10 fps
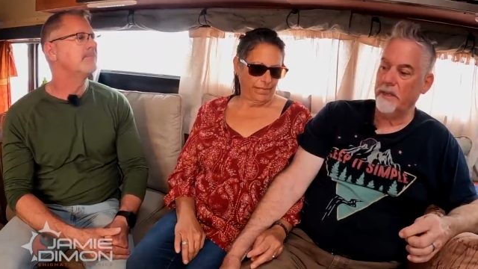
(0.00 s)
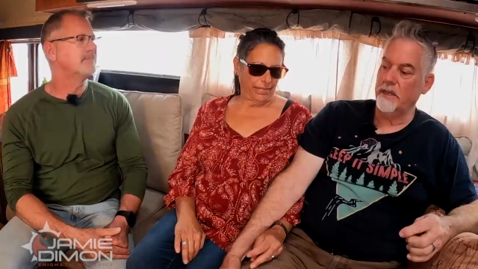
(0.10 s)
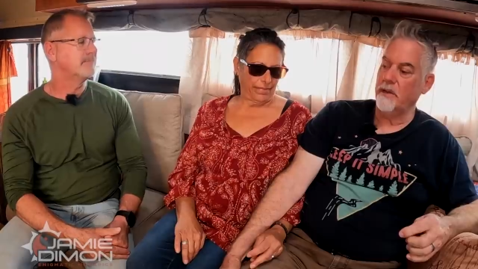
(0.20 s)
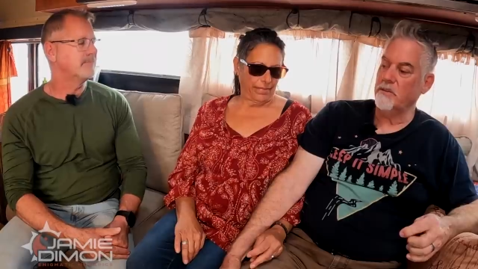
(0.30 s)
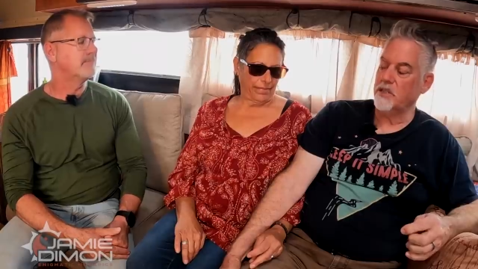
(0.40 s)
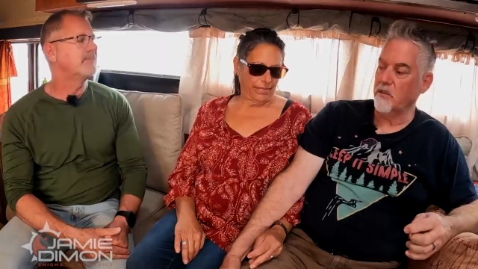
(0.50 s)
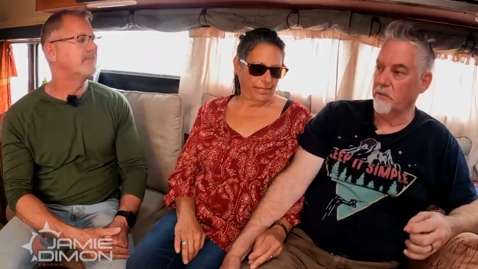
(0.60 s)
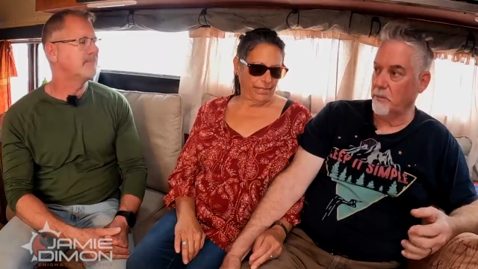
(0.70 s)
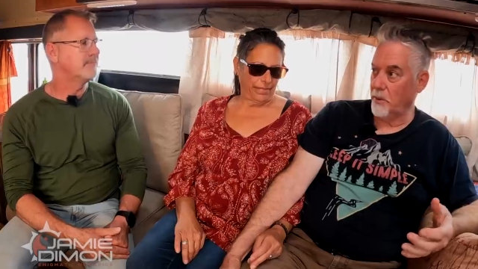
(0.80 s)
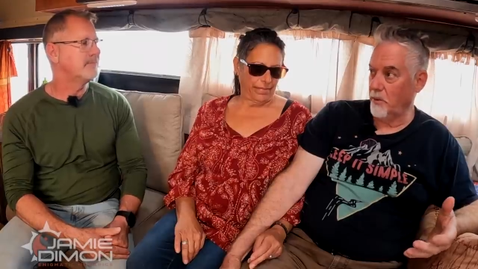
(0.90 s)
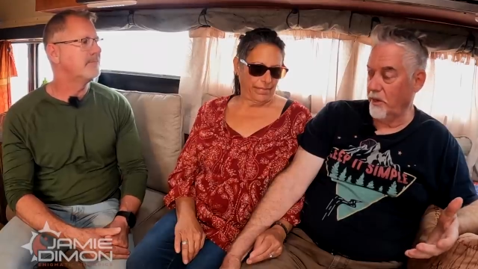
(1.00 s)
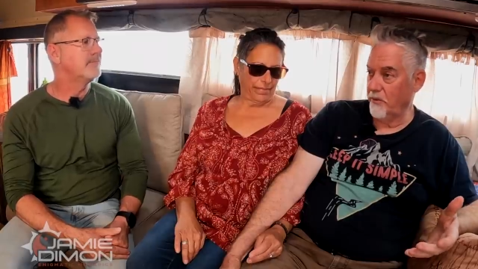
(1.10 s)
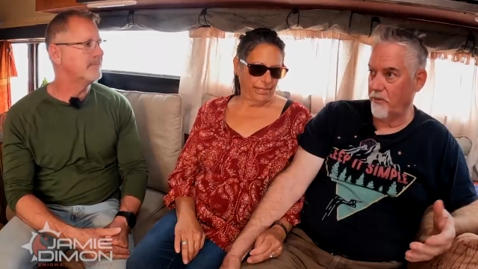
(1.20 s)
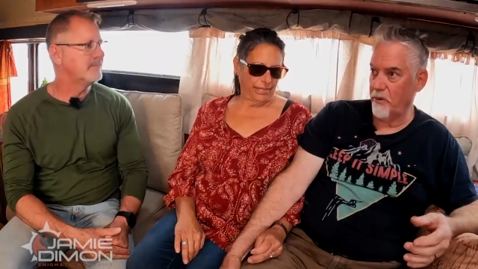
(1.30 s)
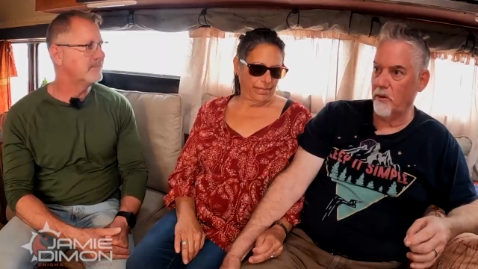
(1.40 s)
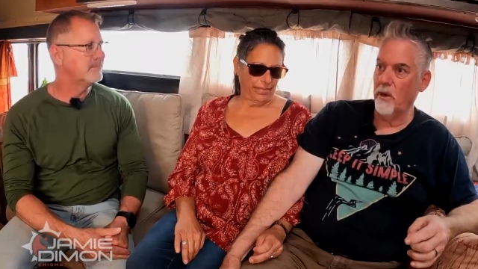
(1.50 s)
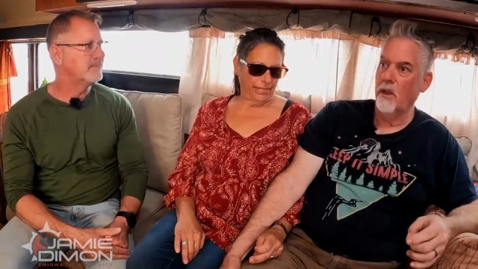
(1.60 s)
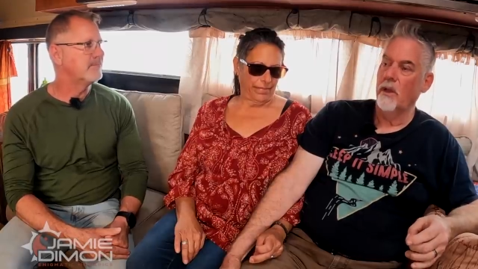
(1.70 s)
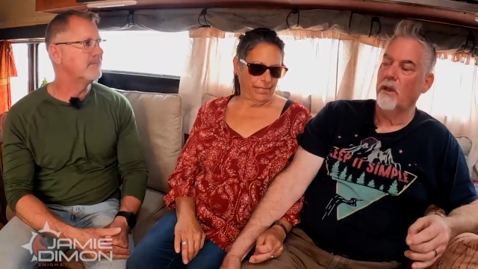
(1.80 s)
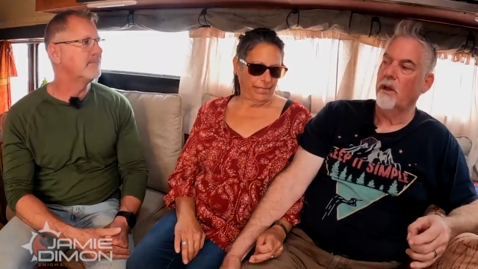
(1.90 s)
Speaker 1: Uh, I was self employed for
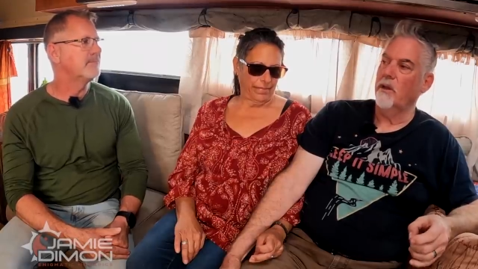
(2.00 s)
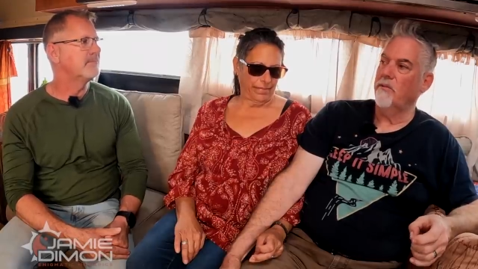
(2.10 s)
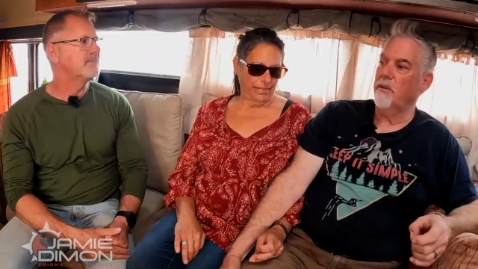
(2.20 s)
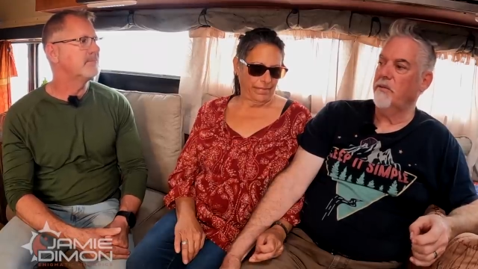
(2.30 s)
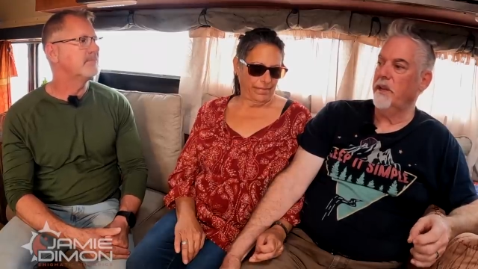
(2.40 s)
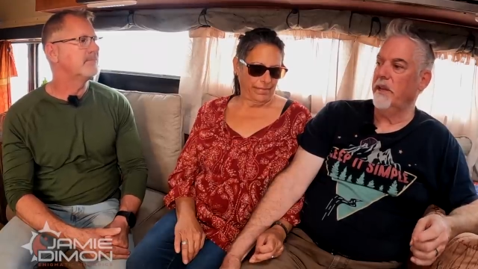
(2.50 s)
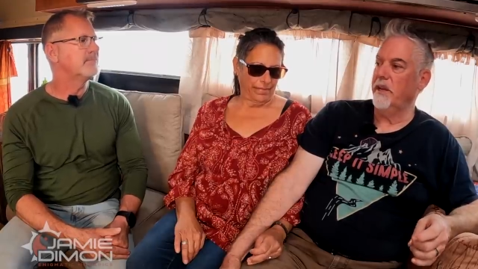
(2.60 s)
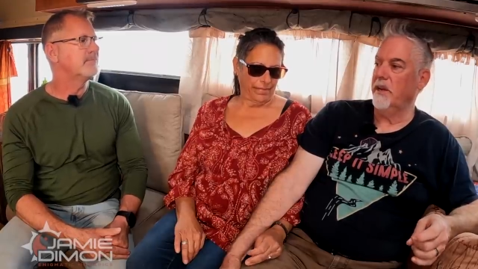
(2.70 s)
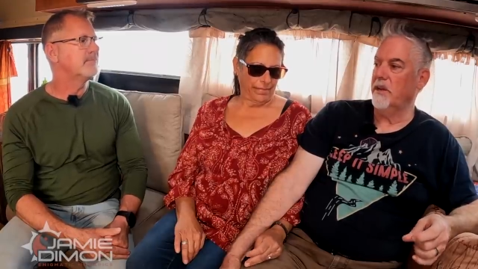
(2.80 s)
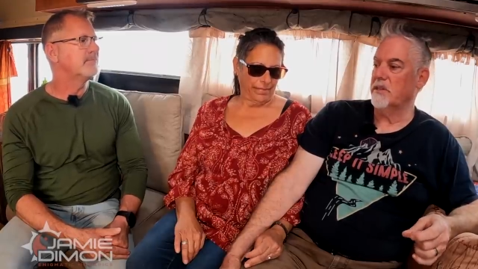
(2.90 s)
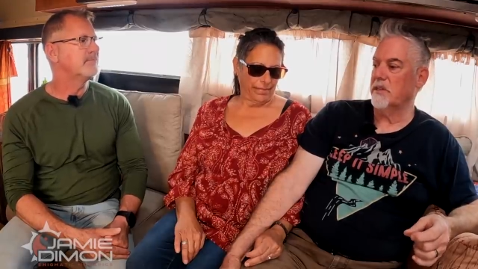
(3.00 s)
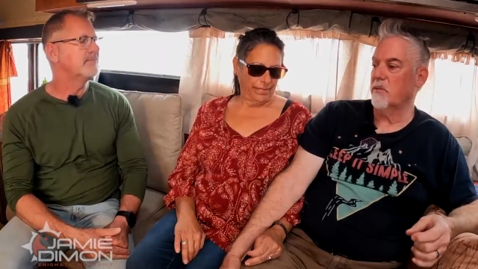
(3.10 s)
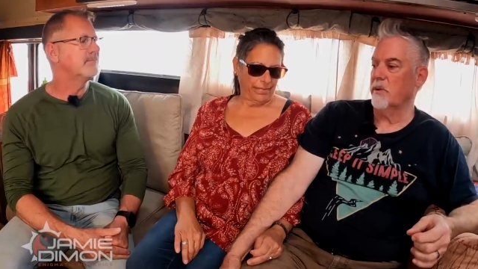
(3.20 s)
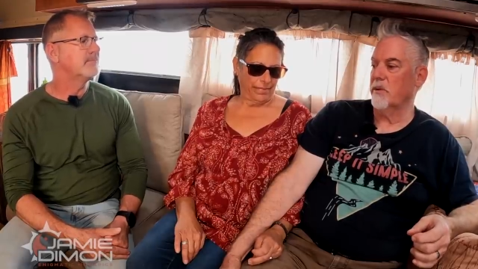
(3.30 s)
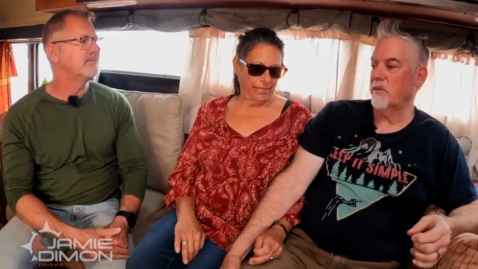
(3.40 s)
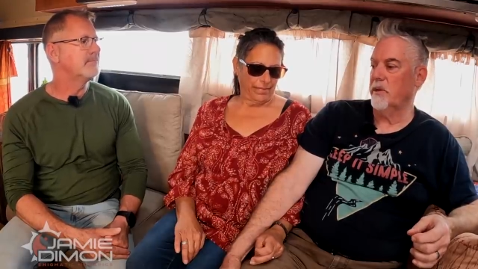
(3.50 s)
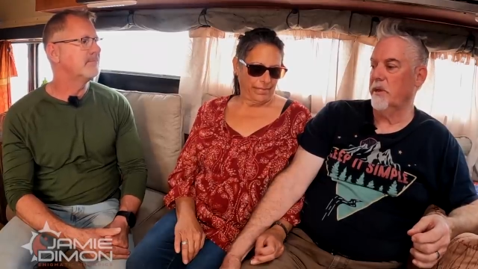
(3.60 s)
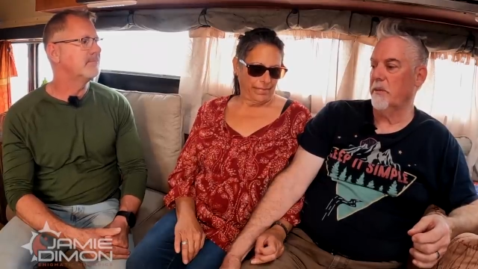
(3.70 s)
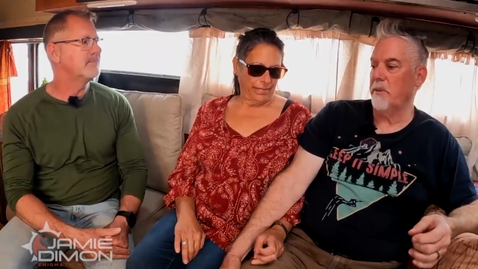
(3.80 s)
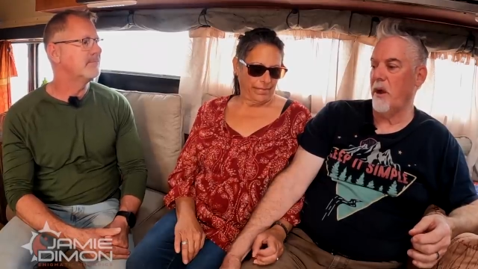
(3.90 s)
uh, 15 years in a window
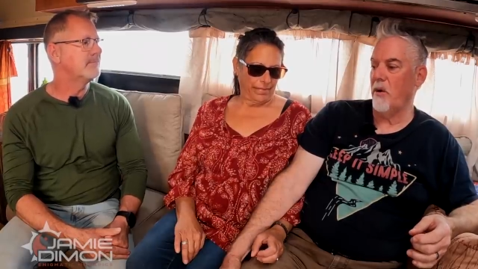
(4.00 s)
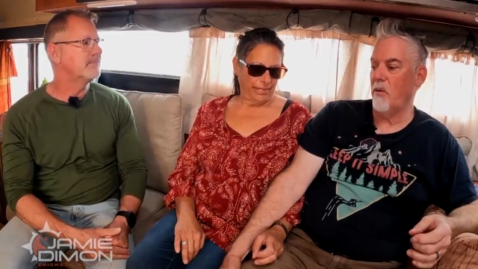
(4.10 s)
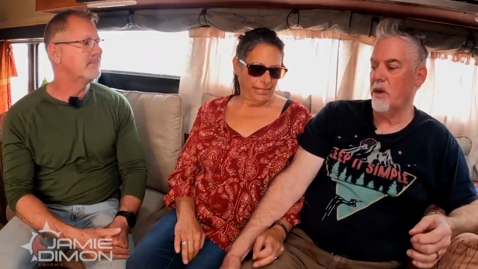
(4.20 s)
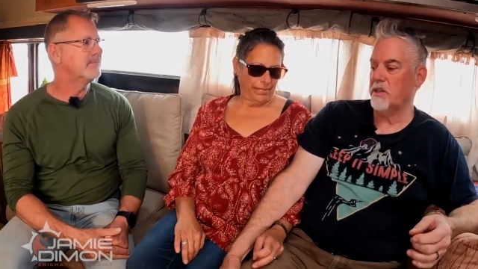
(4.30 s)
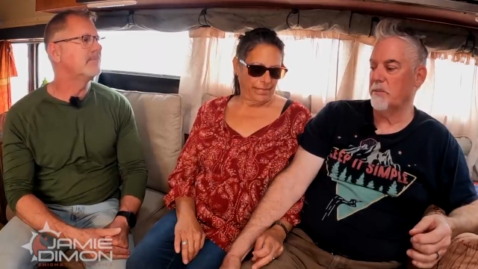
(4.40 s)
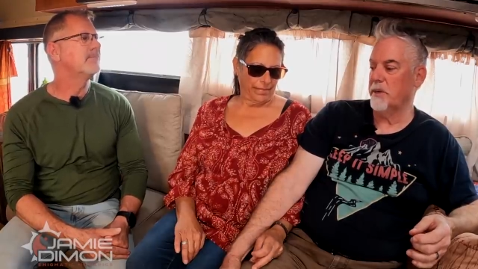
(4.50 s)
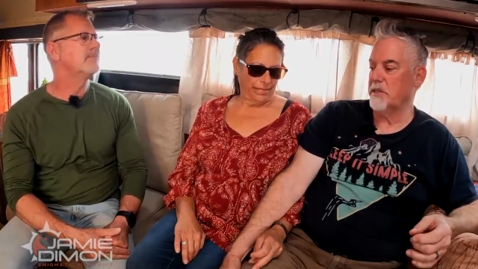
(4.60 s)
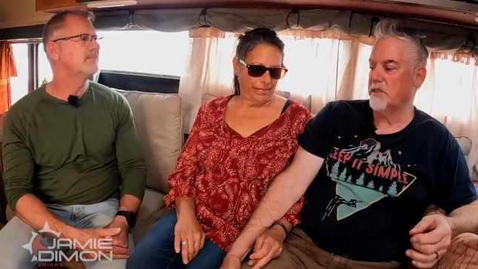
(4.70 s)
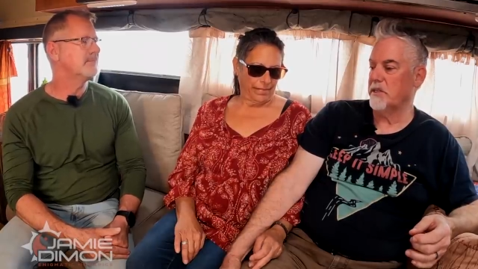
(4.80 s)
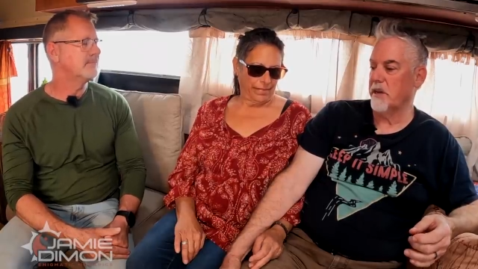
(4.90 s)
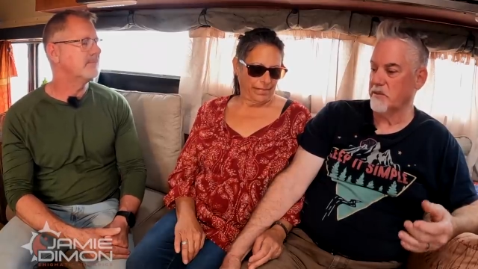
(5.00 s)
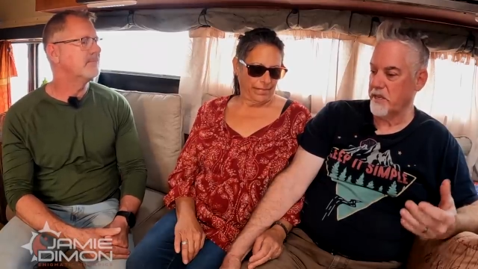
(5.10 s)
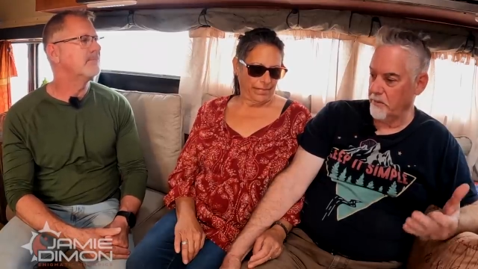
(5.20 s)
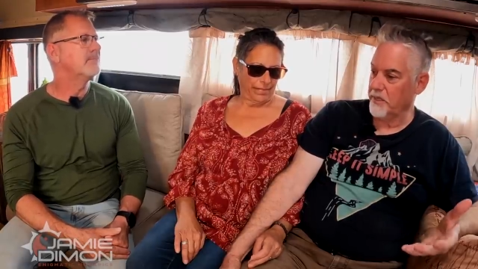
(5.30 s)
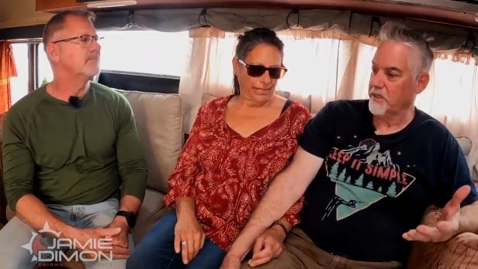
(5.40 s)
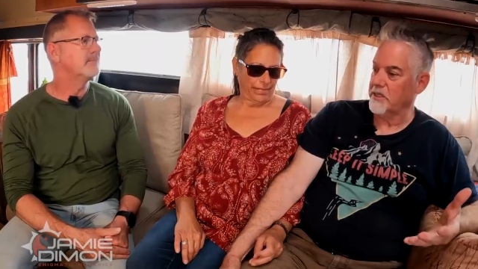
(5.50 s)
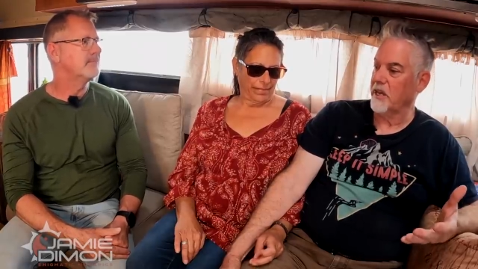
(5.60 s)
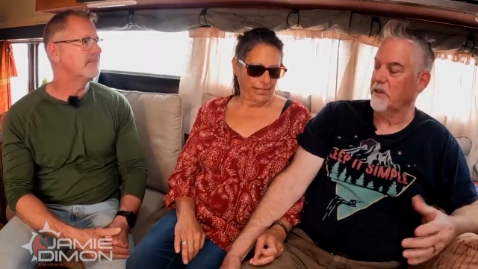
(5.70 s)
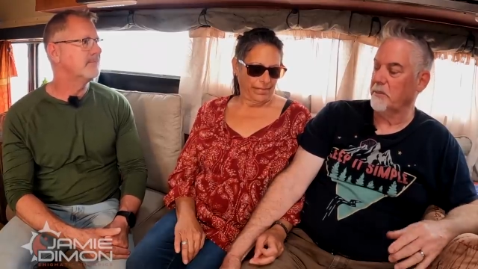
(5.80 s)
cleaning and power washing business that I was able to sell to